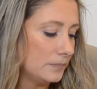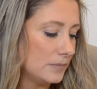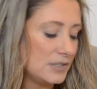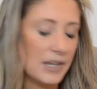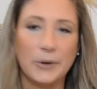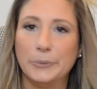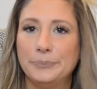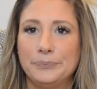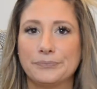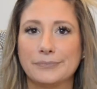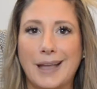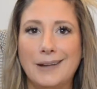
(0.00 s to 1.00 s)
So
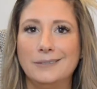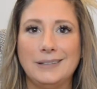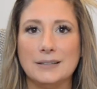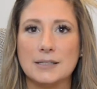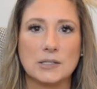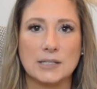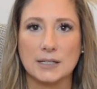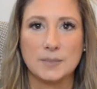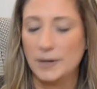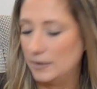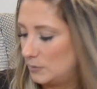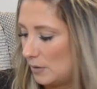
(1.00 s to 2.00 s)
I don't need 6
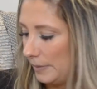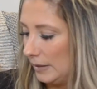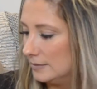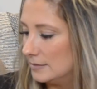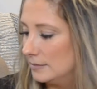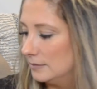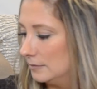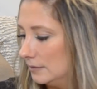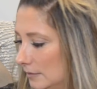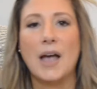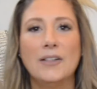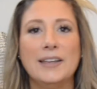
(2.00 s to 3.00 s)
pair of sweatpants.
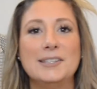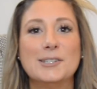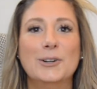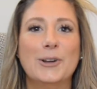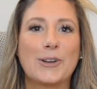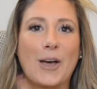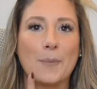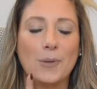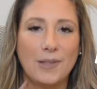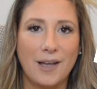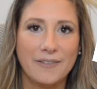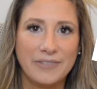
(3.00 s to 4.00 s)
I'll insert a
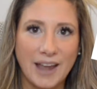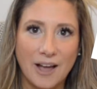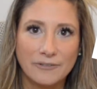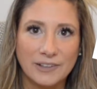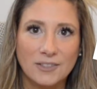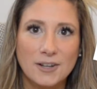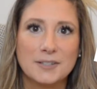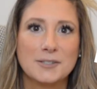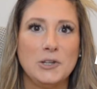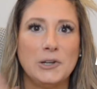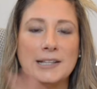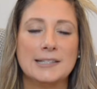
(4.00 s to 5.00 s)
couple of the outfit looks so
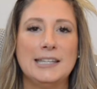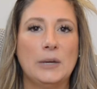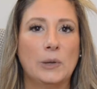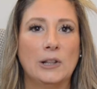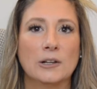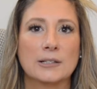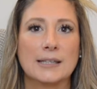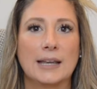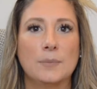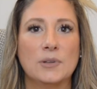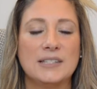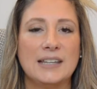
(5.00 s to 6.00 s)
you can see what it looks
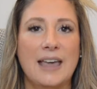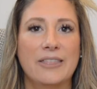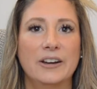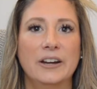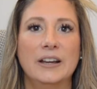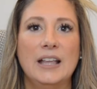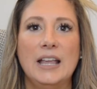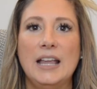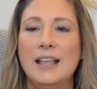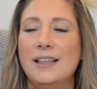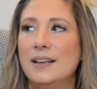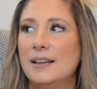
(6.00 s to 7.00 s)
like put together.
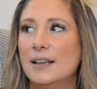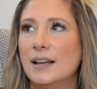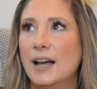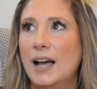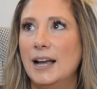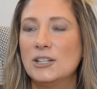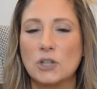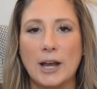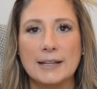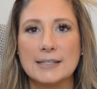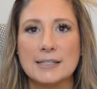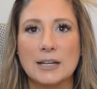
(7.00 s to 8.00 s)
I try
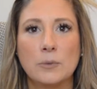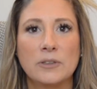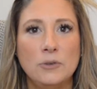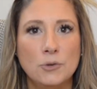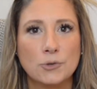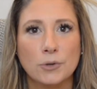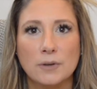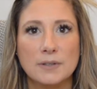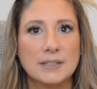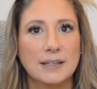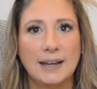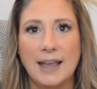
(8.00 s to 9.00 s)
to stick with
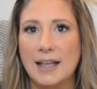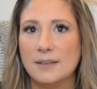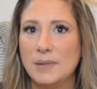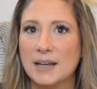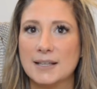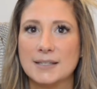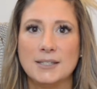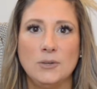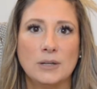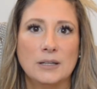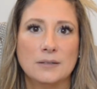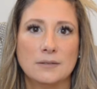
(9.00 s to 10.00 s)
neutrals, again, because you
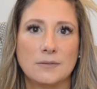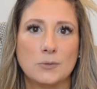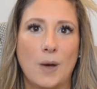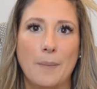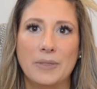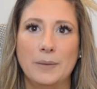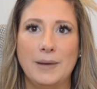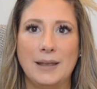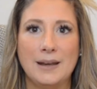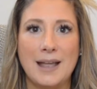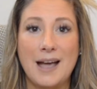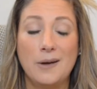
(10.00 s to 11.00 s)
can swap them in
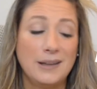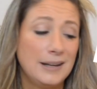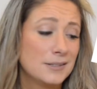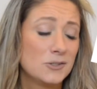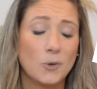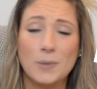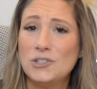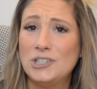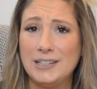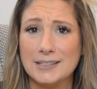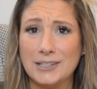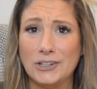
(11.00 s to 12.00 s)
and out, and it's so much
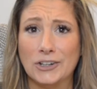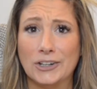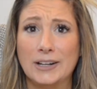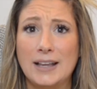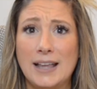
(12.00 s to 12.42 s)
easier.